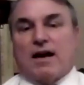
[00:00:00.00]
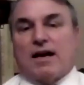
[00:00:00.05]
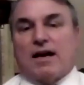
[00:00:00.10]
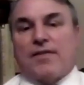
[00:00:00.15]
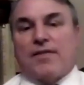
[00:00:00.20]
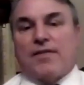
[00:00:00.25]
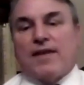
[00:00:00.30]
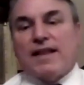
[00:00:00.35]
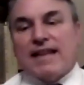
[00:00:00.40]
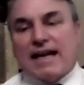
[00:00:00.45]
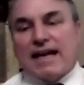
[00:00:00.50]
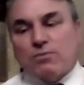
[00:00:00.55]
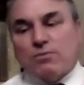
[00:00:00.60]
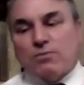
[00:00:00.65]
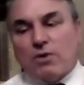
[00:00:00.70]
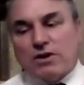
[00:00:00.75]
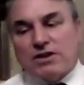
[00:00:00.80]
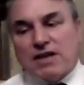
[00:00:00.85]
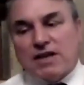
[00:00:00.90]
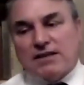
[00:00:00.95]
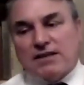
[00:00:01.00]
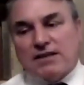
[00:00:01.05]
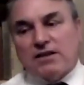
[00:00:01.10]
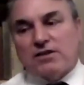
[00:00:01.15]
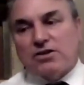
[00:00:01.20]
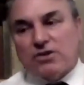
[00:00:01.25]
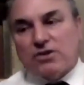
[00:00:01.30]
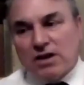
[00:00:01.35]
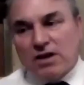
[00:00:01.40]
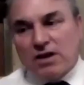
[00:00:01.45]
And I think that's what
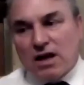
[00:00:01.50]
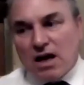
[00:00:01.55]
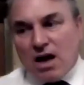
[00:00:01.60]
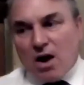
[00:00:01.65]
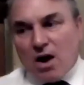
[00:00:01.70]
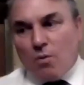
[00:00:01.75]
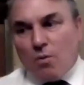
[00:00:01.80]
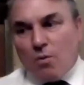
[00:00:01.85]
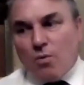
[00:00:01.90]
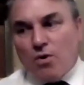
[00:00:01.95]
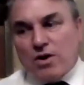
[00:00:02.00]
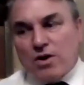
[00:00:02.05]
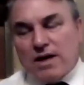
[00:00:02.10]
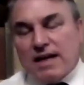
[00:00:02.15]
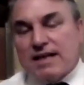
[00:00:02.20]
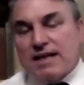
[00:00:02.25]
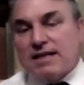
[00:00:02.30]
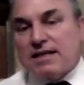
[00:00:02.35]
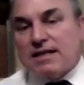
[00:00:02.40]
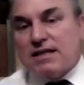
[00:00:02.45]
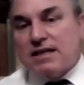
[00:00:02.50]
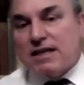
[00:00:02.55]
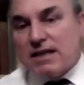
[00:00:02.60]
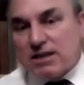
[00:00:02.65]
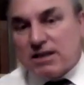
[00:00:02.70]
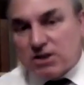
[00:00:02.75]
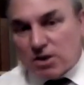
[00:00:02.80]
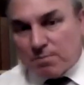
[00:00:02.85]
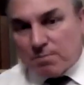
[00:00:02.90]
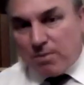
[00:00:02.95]
Chesterton would
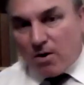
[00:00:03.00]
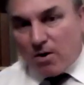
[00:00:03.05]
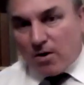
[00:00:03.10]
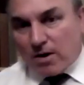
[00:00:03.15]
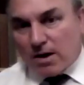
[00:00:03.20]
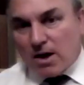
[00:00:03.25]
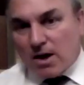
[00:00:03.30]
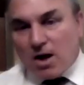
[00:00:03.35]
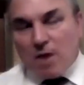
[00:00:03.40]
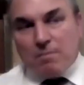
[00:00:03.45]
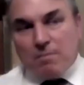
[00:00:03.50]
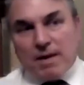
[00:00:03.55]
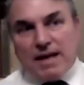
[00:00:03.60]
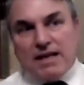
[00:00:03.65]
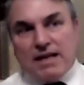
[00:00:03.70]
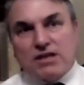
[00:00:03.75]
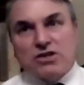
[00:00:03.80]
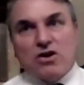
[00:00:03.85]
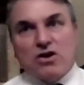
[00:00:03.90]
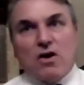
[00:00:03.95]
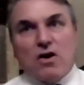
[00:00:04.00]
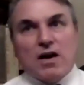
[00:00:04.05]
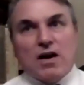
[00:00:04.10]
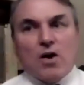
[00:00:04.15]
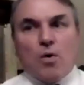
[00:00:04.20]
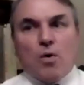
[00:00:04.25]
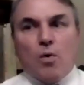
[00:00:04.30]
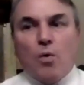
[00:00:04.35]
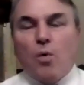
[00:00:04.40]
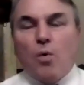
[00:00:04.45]
insist upon, but he's
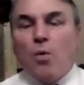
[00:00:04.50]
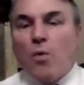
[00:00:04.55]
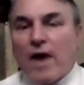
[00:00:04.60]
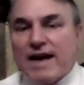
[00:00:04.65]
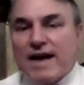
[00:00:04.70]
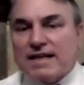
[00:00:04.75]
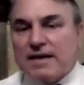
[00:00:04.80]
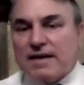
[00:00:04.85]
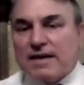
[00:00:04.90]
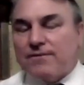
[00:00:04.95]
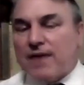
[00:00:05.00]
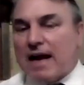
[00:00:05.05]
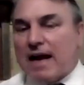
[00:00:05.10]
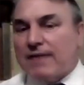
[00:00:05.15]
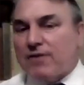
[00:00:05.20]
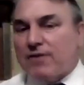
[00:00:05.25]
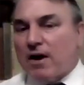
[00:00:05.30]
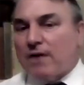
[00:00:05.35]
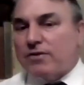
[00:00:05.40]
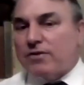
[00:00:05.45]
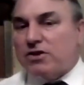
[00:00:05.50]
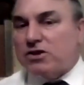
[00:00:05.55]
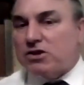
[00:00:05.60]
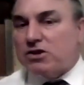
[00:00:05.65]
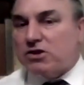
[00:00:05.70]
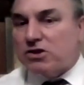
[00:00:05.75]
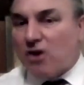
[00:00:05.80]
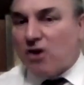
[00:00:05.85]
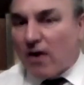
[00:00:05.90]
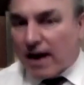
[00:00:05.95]
certainly always in favor of
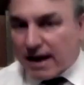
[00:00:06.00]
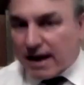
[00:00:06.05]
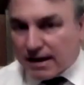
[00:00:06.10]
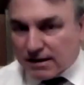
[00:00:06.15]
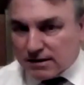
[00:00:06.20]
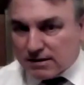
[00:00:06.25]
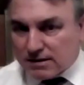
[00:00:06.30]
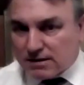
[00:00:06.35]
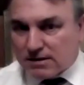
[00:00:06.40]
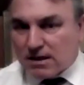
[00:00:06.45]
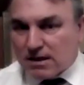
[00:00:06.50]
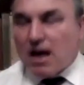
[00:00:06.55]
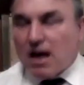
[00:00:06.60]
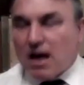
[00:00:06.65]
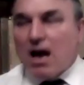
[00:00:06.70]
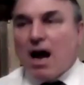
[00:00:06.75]
science.